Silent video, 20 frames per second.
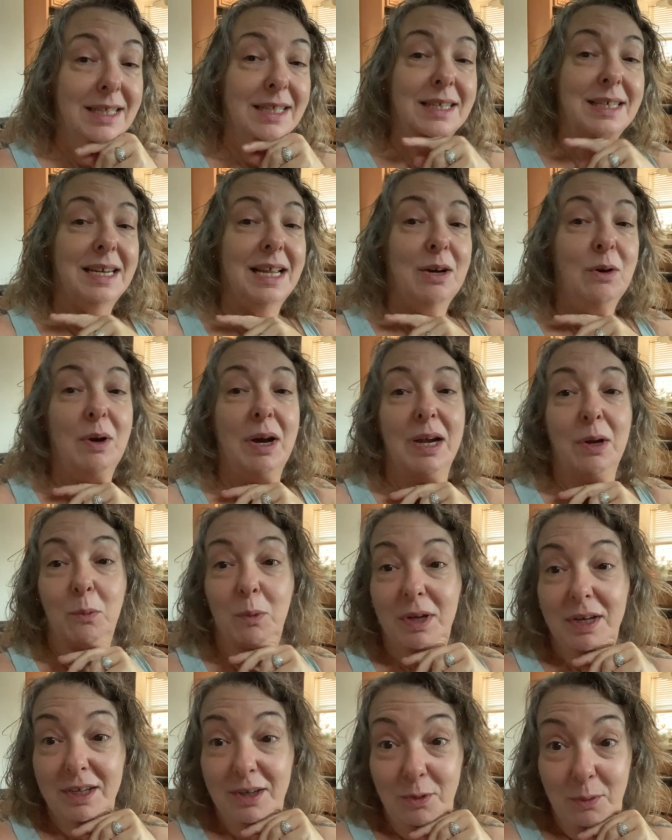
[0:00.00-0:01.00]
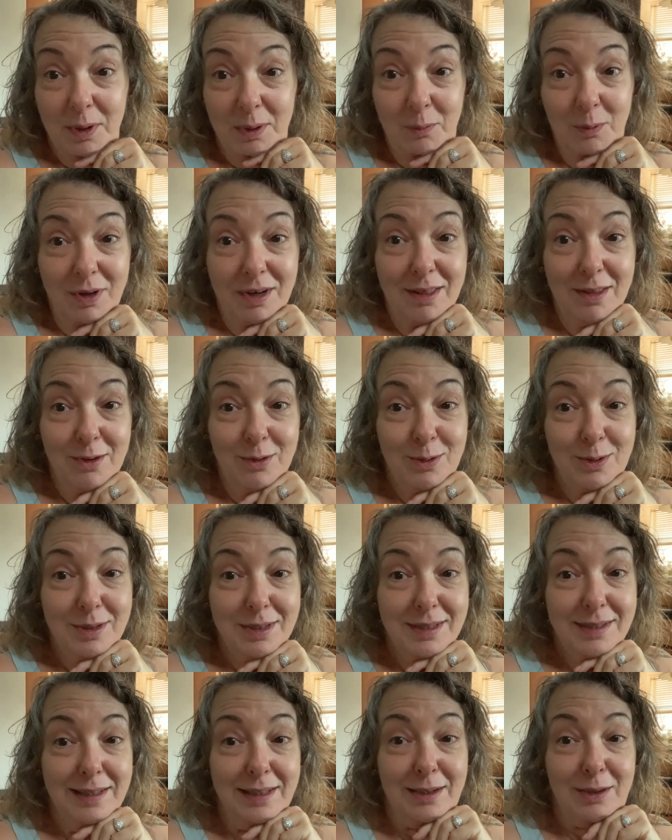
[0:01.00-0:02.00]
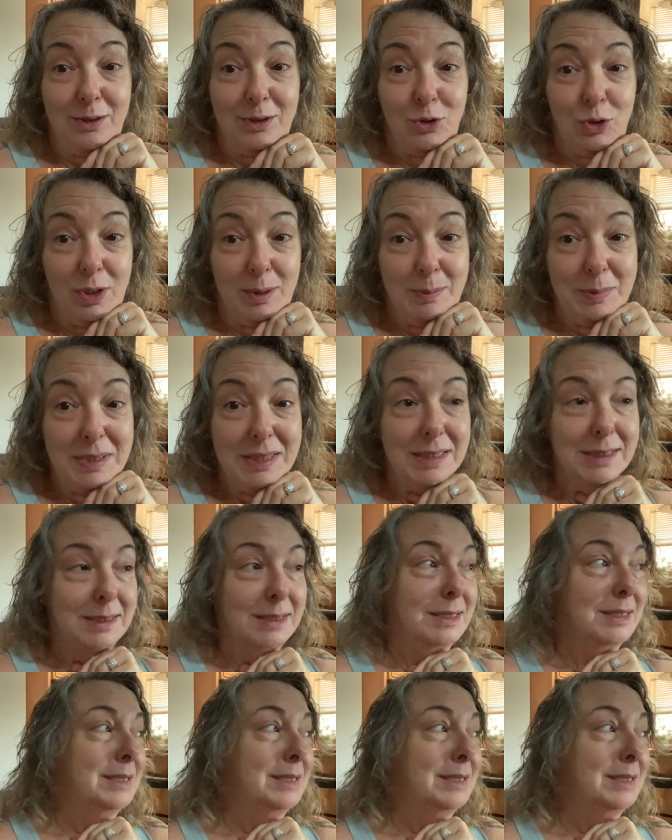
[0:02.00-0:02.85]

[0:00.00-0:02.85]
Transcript: Now I want to go on one of those little trips.